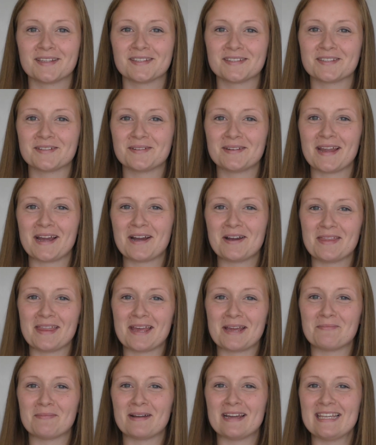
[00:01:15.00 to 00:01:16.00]
So now
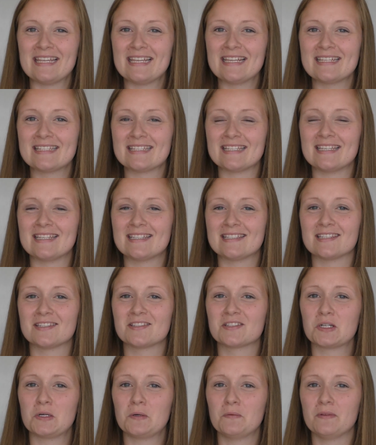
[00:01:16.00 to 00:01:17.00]
that my yeast is
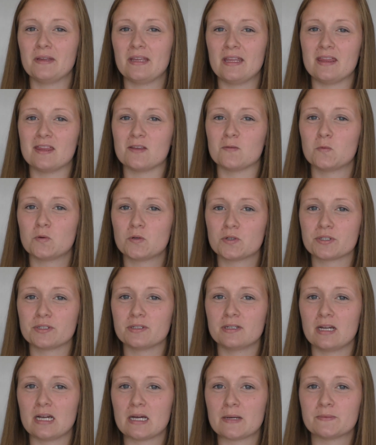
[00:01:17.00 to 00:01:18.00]
dissolved in the water,
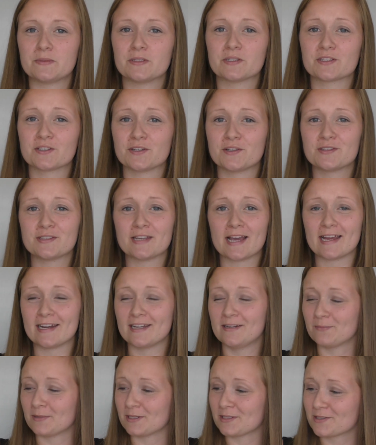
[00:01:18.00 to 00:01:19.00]
I'm just going to add
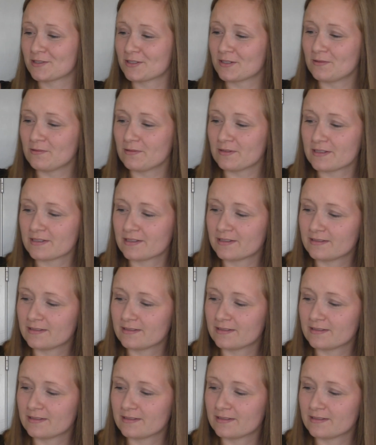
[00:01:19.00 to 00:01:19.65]
in my salt